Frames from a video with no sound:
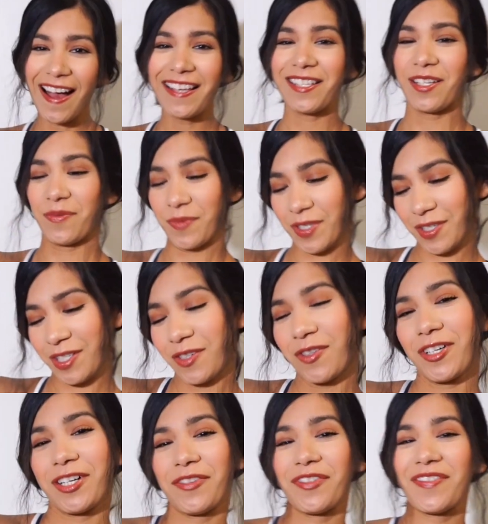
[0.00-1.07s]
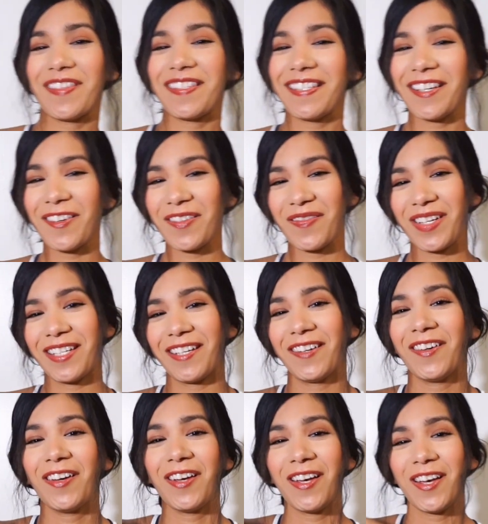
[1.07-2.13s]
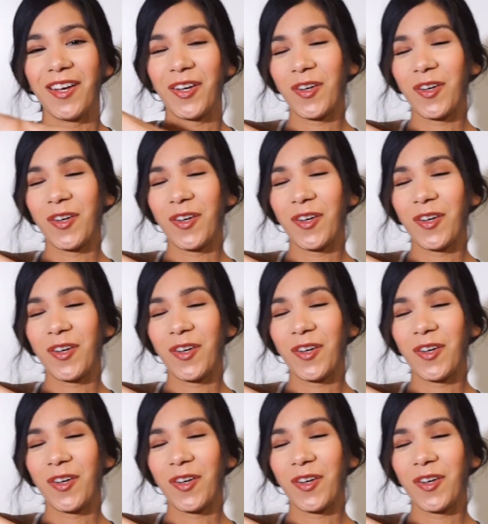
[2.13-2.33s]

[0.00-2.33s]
to have like a clear, clean background,